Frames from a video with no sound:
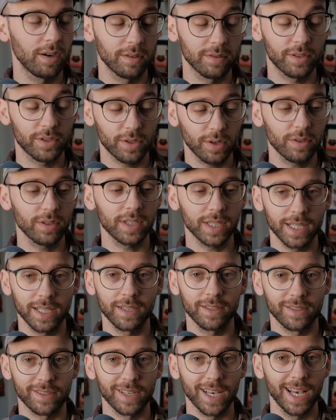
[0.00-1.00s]
certainly
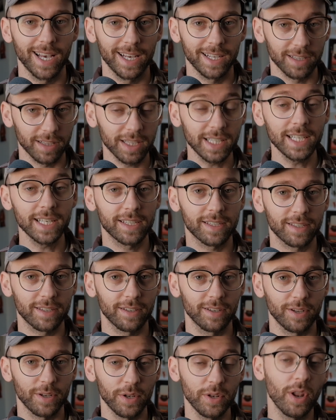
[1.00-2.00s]
his least
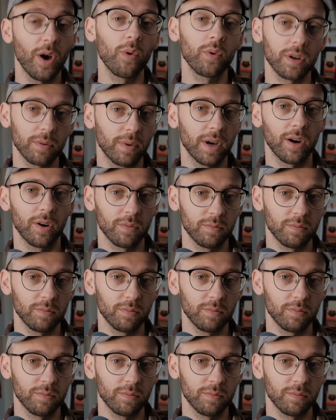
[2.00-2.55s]
known about